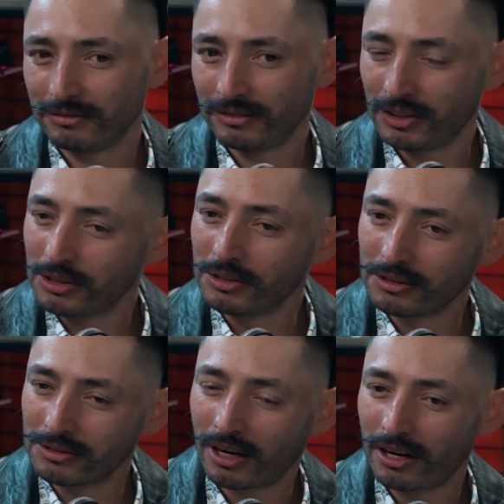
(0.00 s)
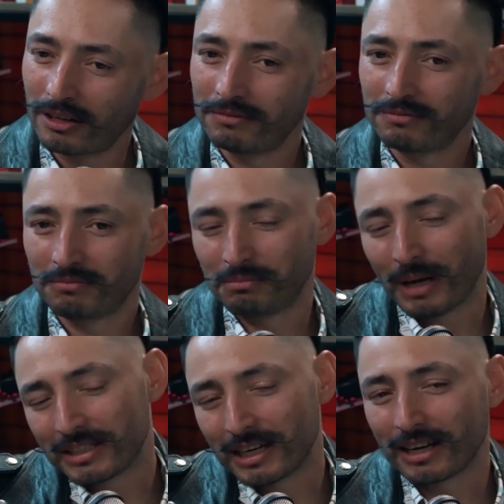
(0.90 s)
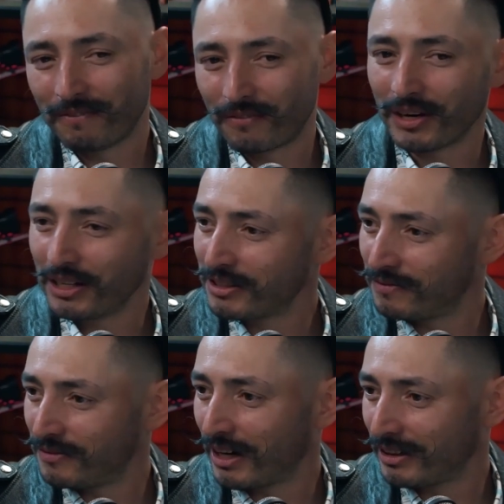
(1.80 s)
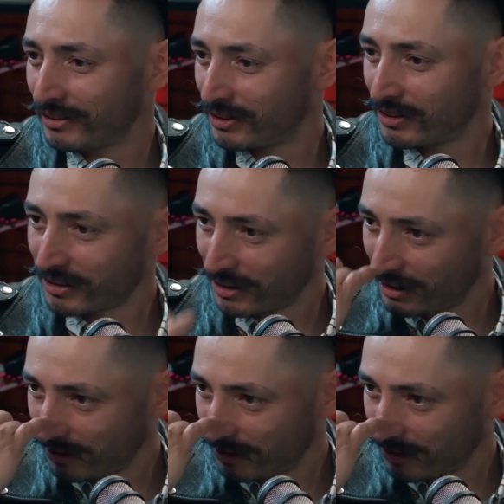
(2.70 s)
you are basically free to find a story.